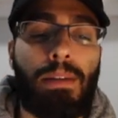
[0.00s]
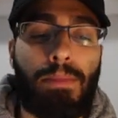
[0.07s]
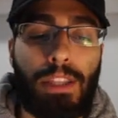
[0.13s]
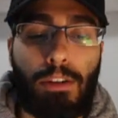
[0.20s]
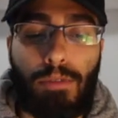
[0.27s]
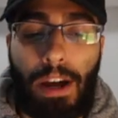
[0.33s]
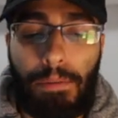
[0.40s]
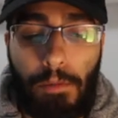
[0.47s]
but
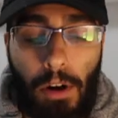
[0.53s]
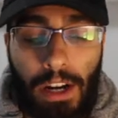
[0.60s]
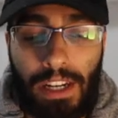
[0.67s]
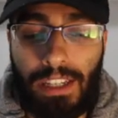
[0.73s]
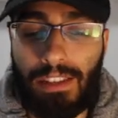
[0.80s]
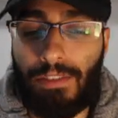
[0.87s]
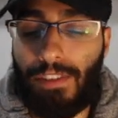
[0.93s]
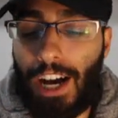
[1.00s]
the red one
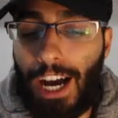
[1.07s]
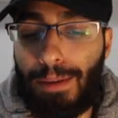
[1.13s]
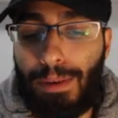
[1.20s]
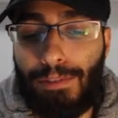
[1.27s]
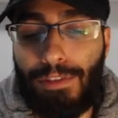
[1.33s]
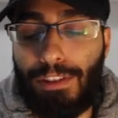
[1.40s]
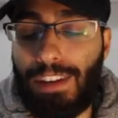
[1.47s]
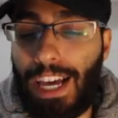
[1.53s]
is a vibe
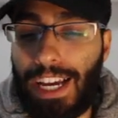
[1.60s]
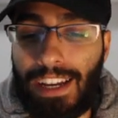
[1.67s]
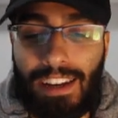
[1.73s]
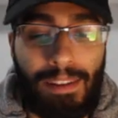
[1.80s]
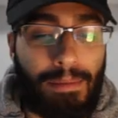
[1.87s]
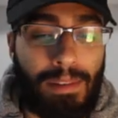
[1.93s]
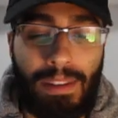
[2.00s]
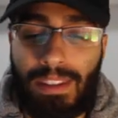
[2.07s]
if you like
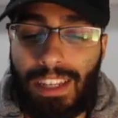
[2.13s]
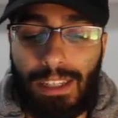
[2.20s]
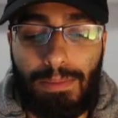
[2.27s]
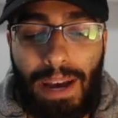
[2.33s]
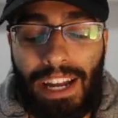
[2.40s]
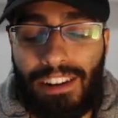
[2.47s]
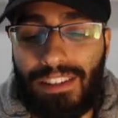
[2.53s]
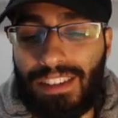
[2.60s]
6
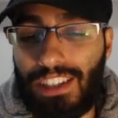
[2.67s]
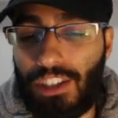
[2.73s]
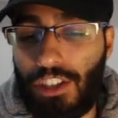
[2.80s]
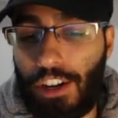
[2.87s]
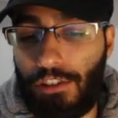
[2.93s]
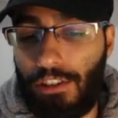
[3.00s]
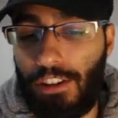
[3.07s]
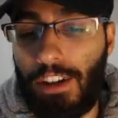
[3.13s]
panels in general.